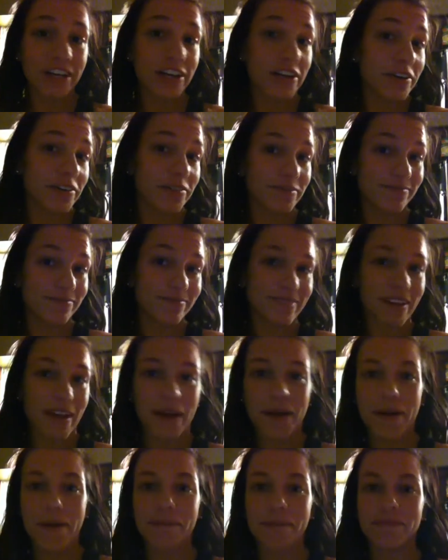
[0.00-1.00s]
you go.
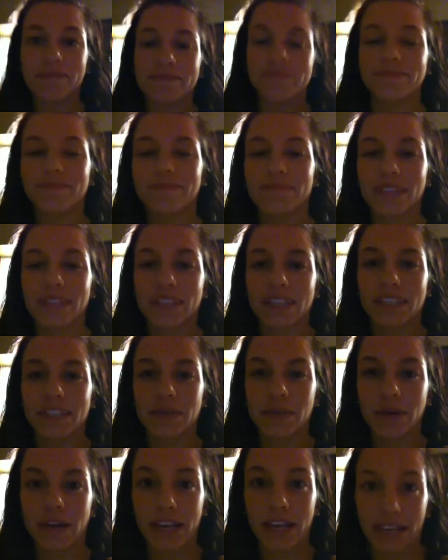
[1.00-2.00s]

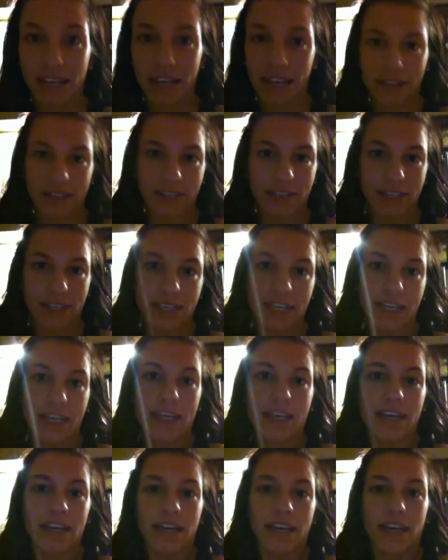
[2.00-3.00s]
That's what I eat.
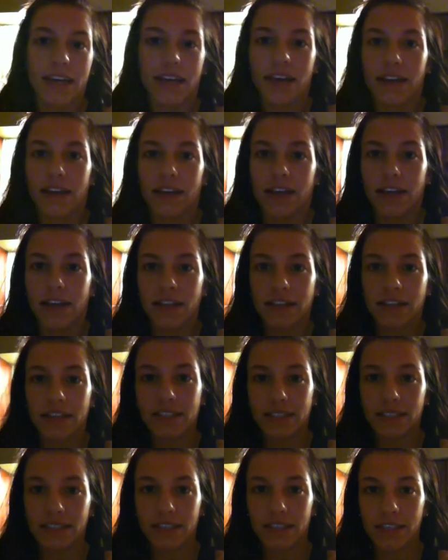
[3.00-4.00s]

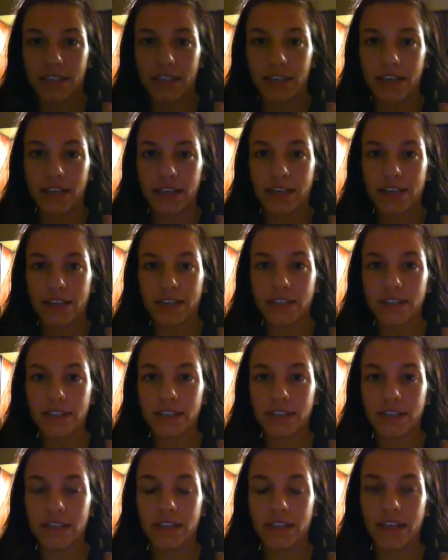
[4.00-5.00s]
This
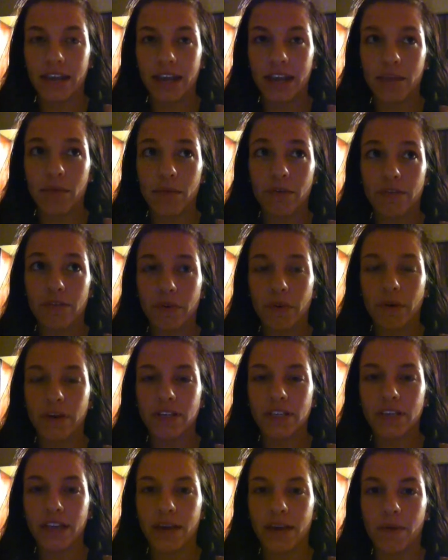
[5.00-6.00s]
is the night before
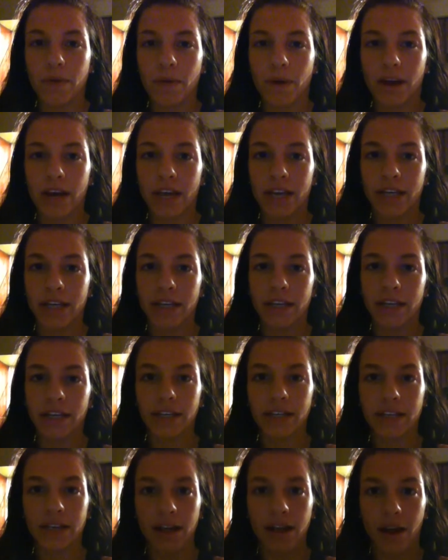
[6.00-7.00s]
day one.
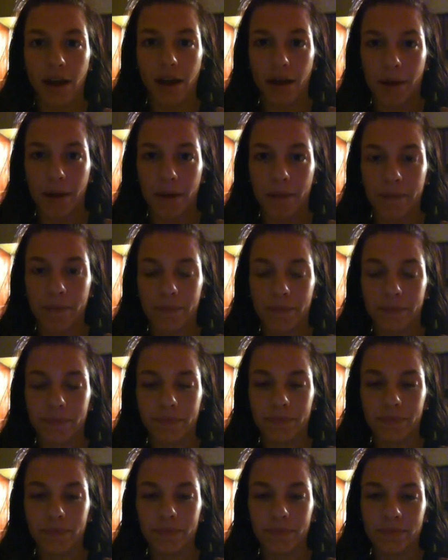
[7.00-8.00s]
And
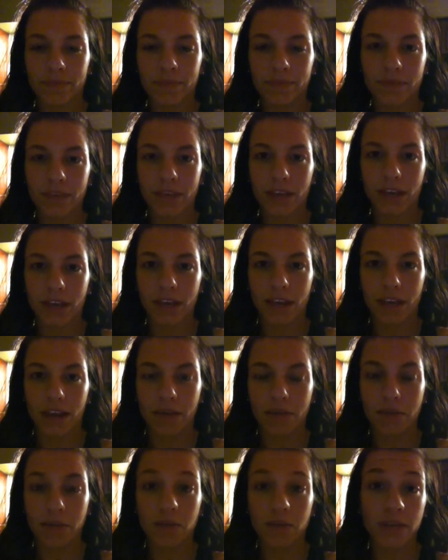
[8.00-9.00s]

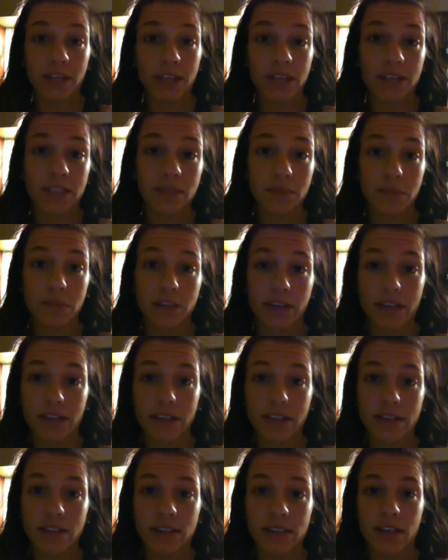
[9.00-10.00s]
I'm doing this
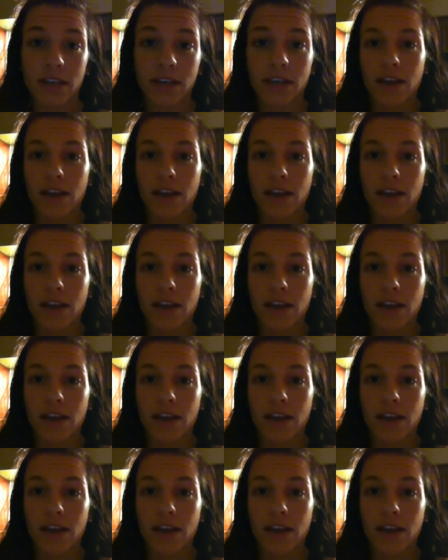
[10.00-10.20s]
because